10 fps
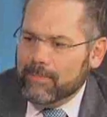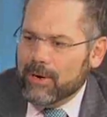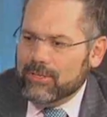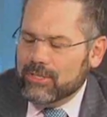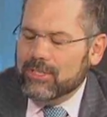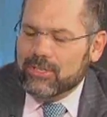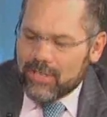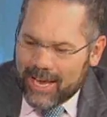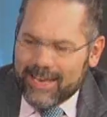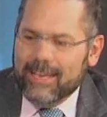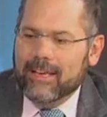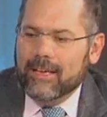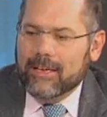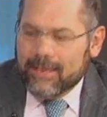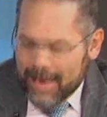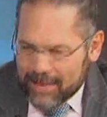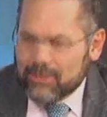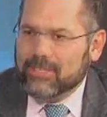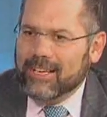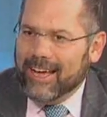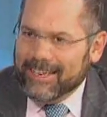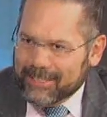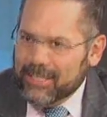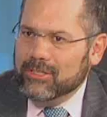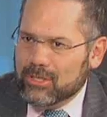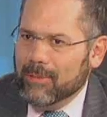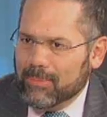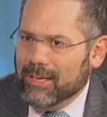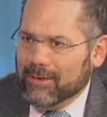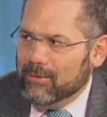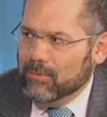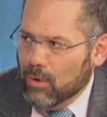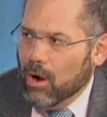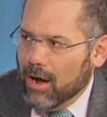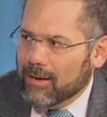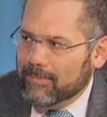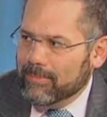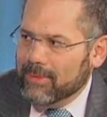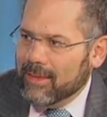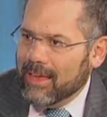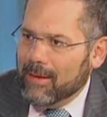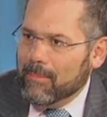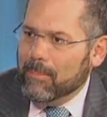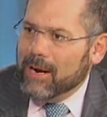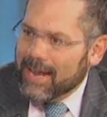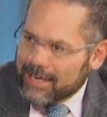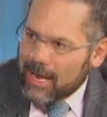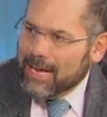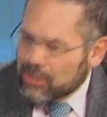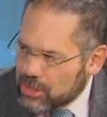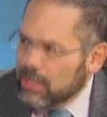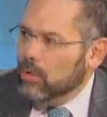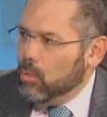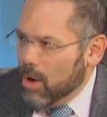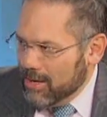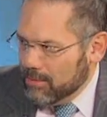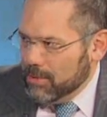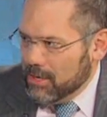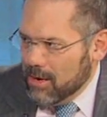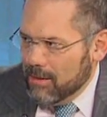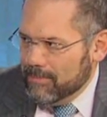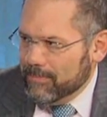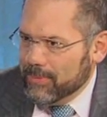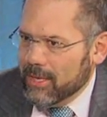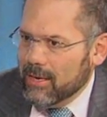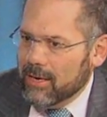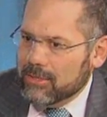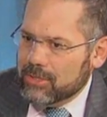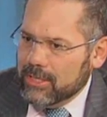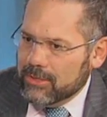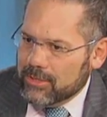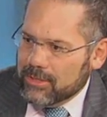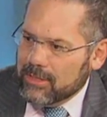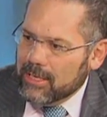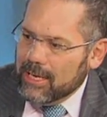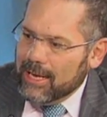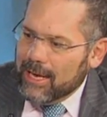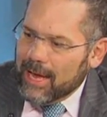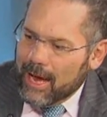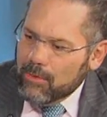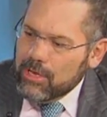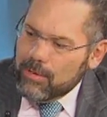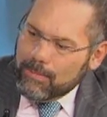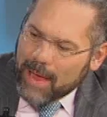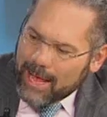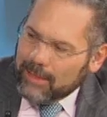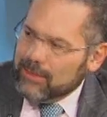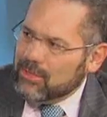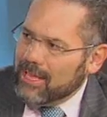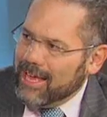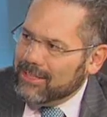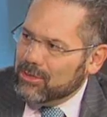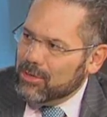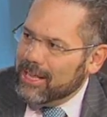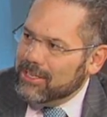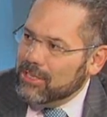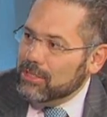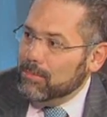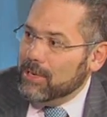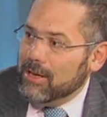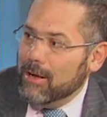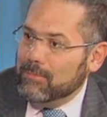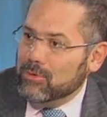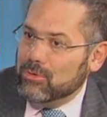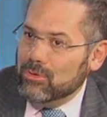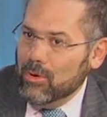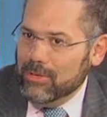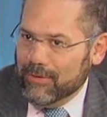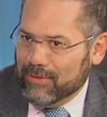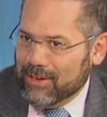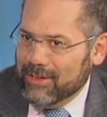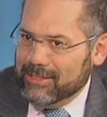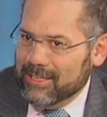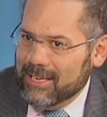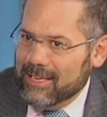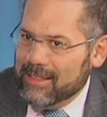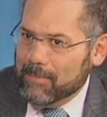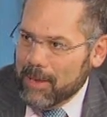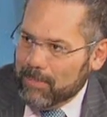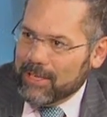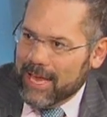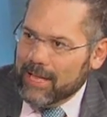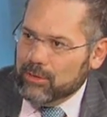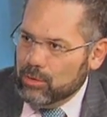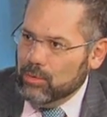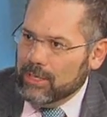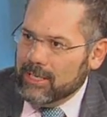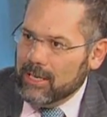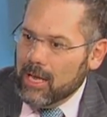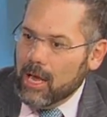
the person to say, yes, I did something wrong, but I still want to become a citizen. How do you balance that so that it doesn't become so difficult that people can't do it,